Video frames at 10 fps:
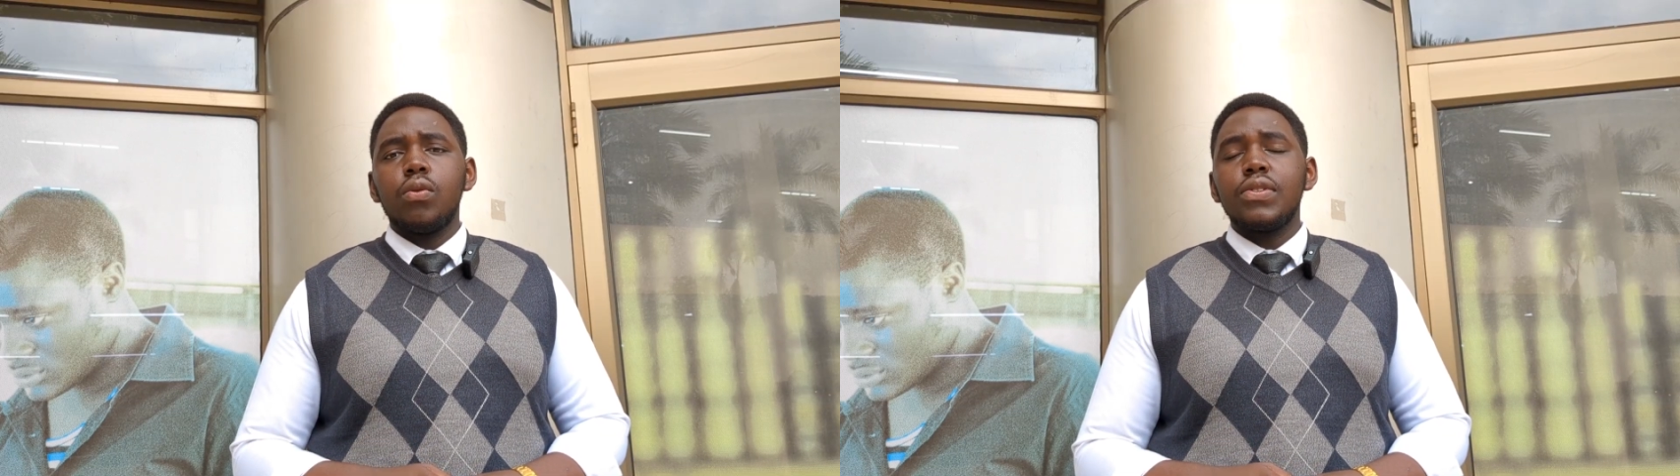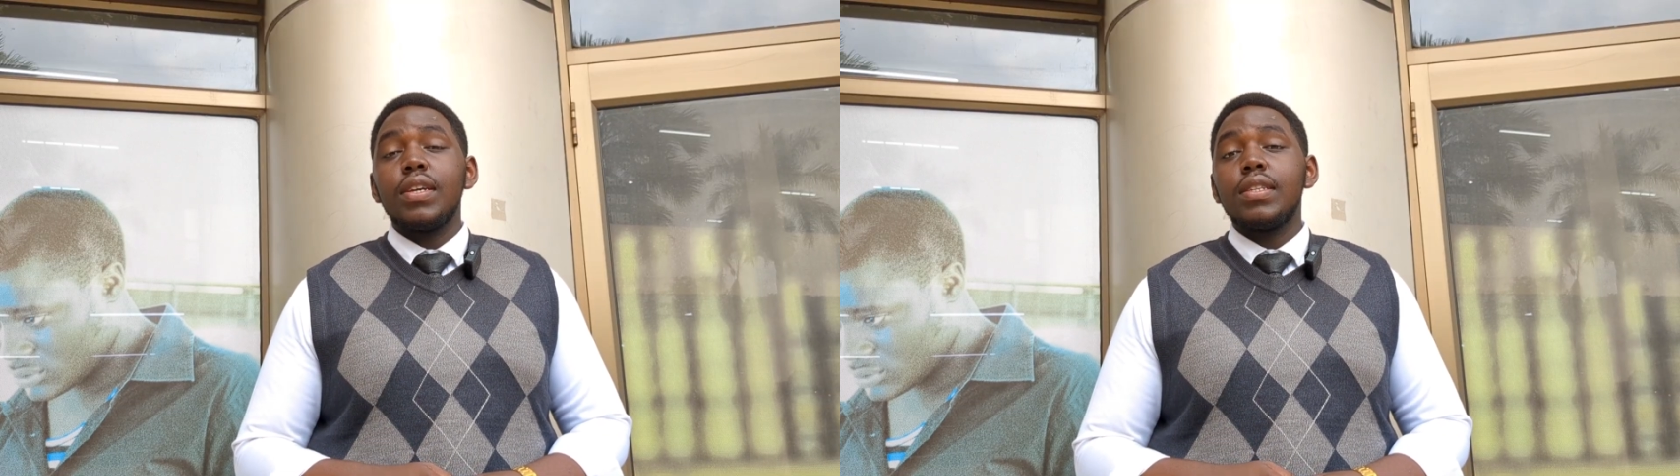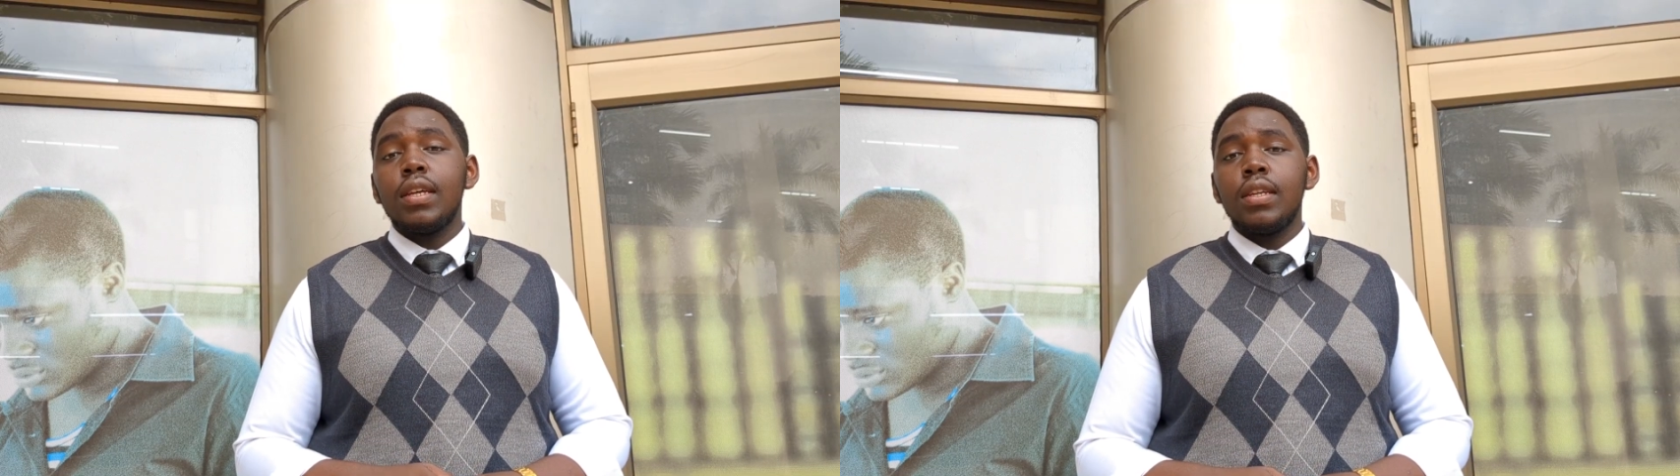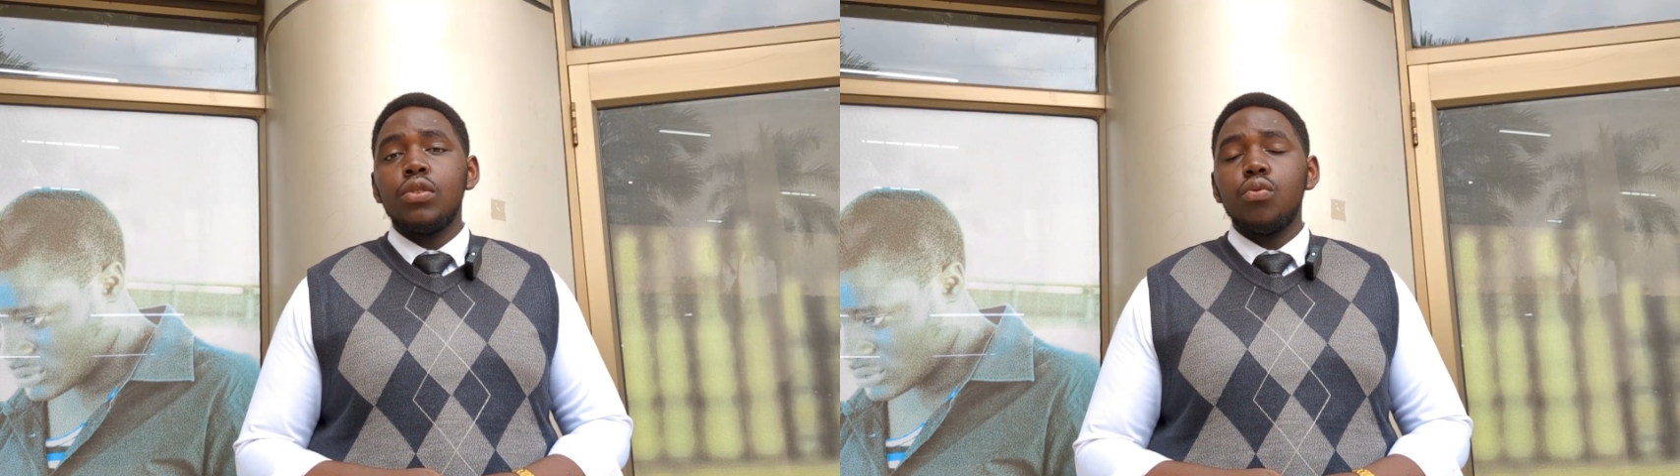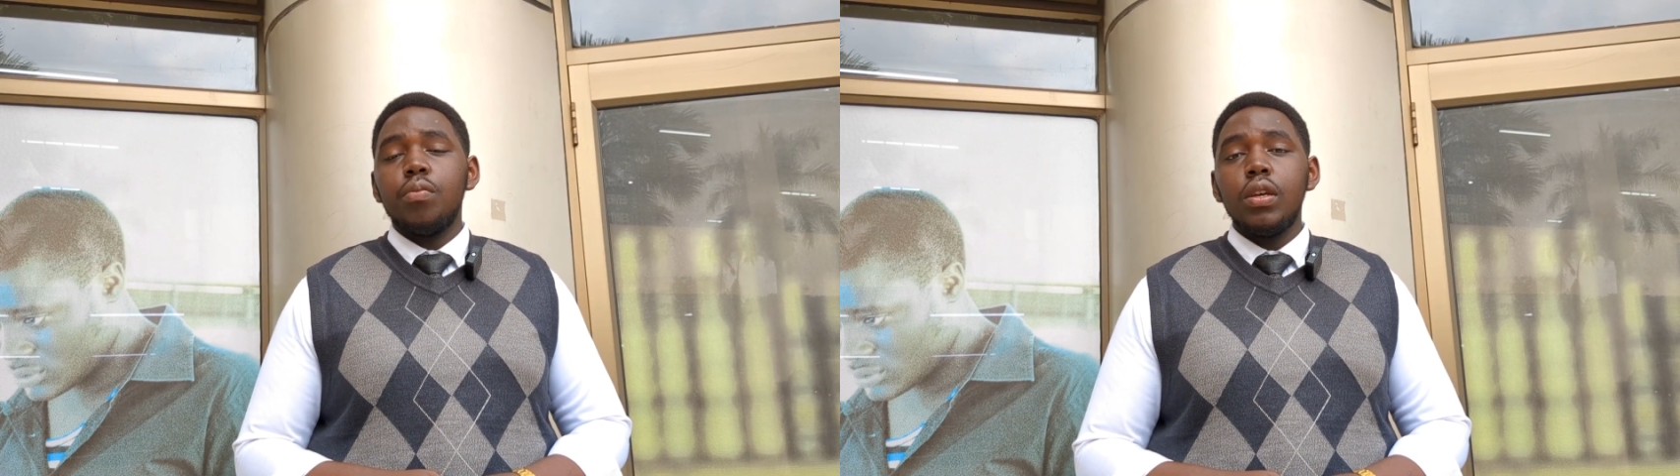was
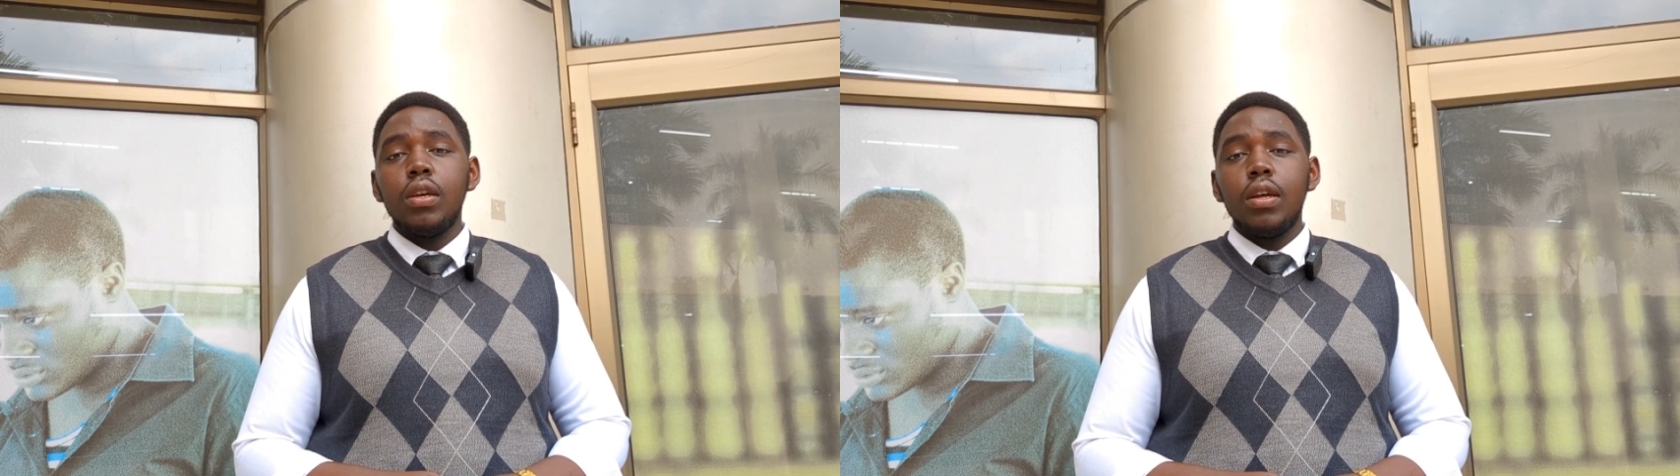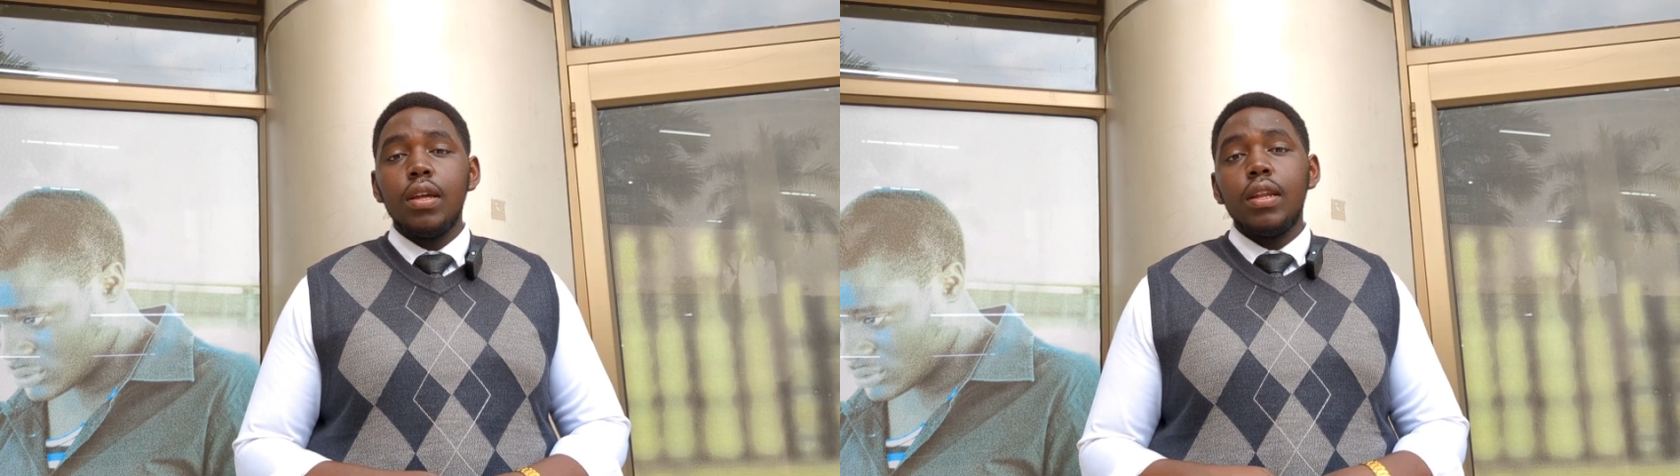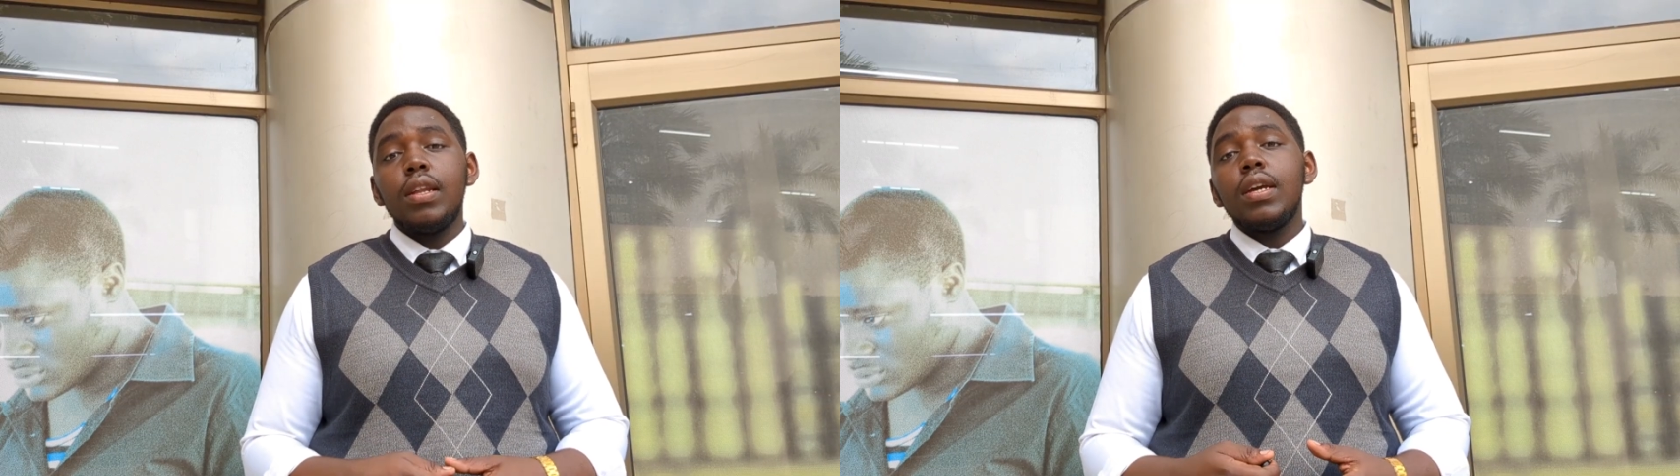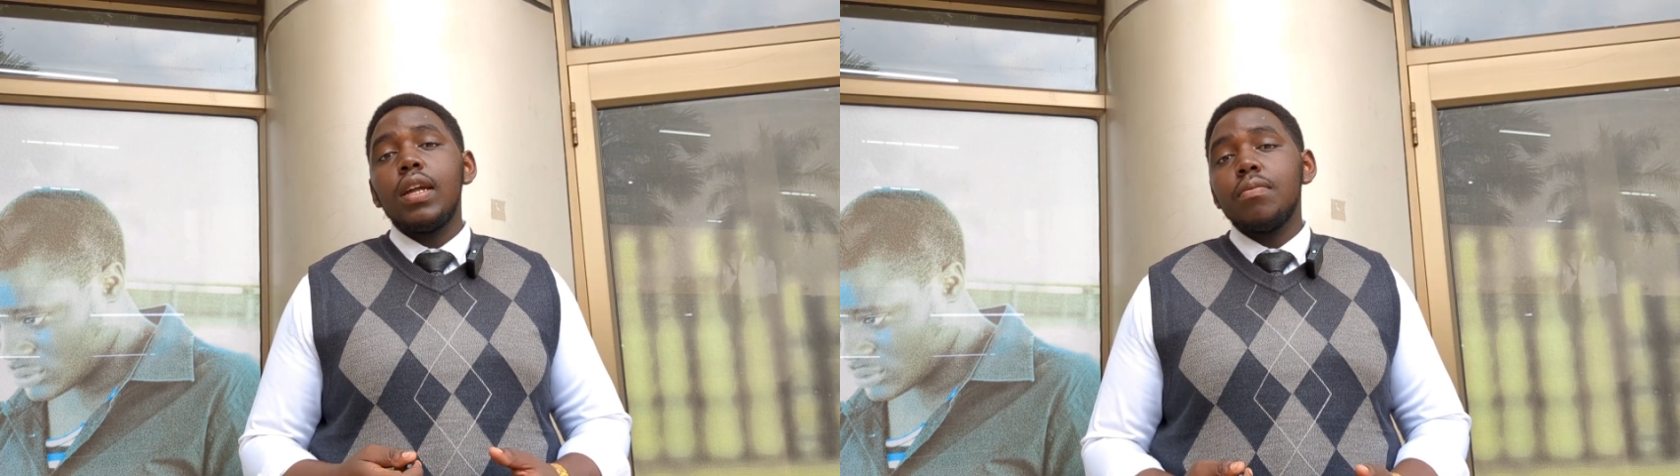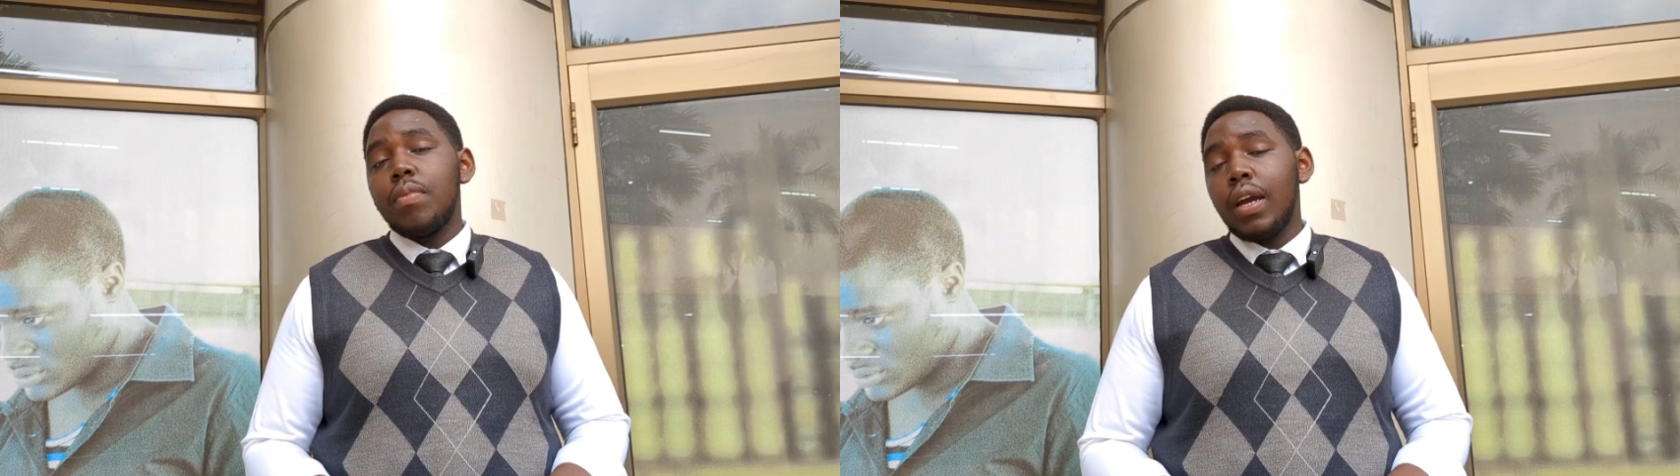intended to be
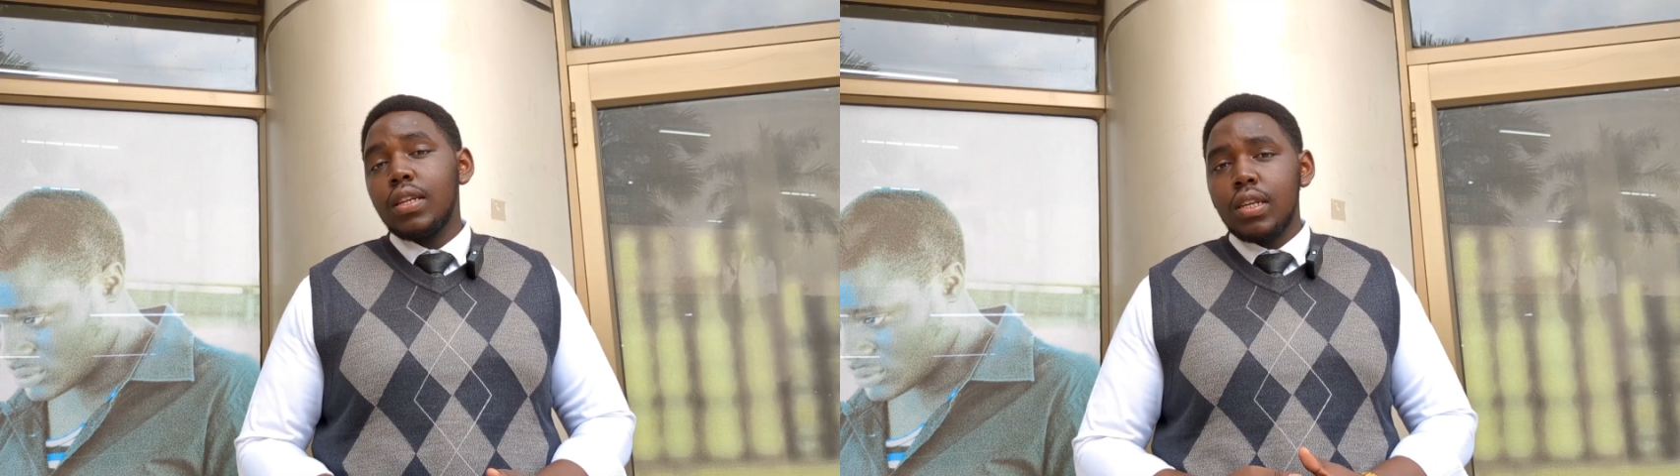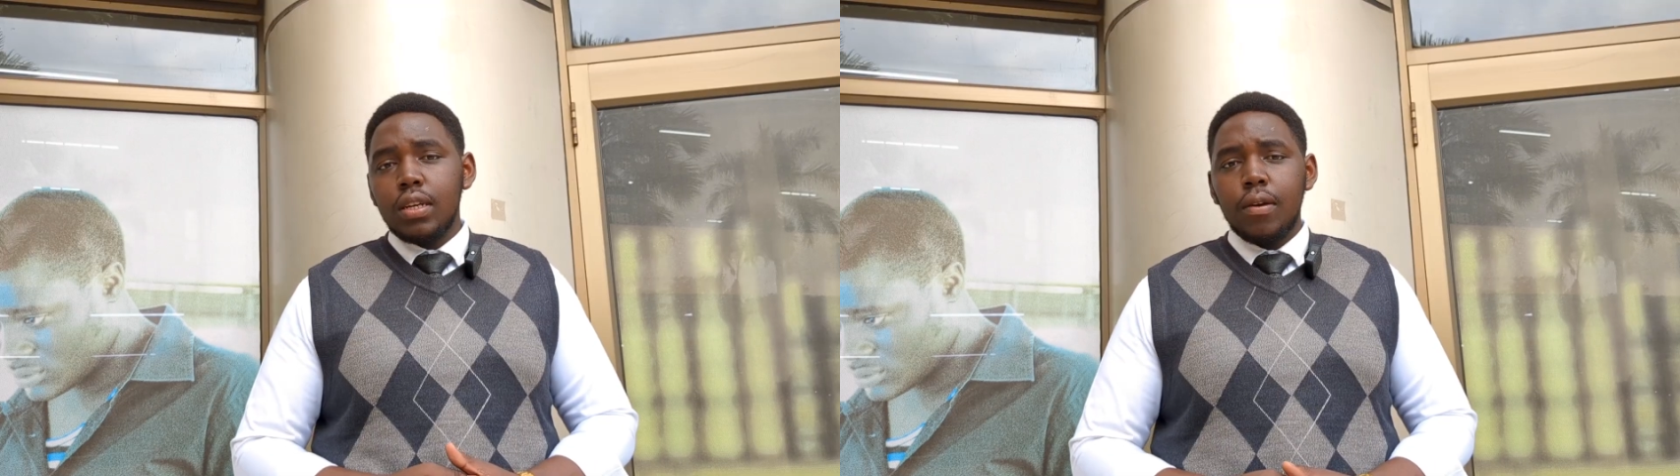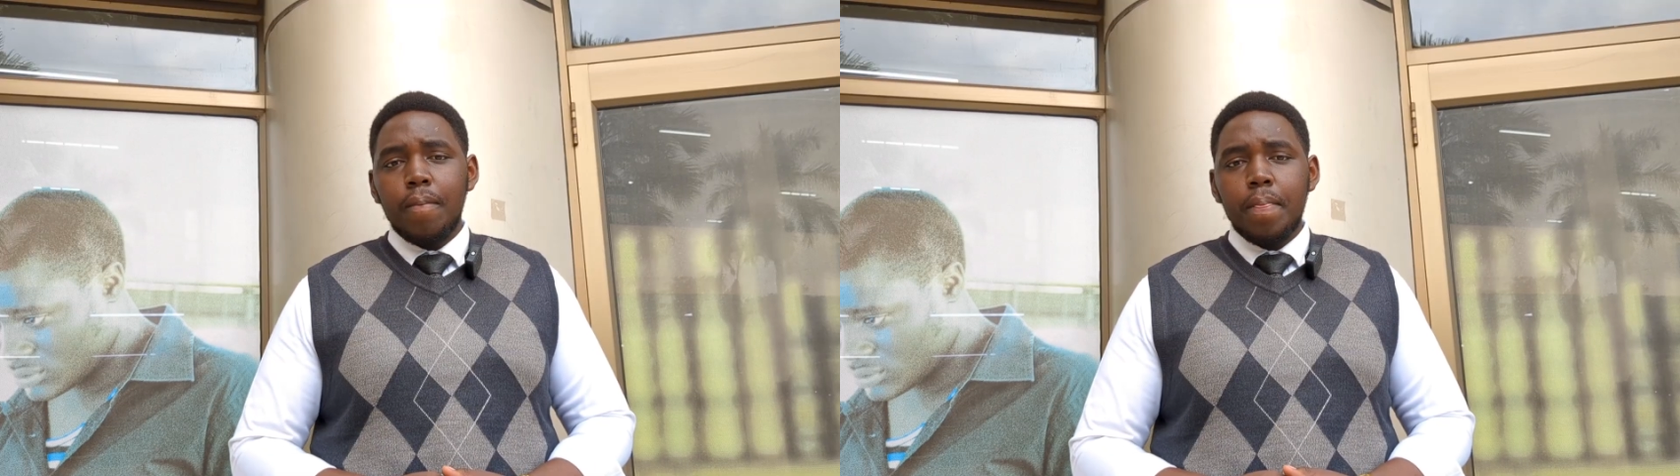legally binding.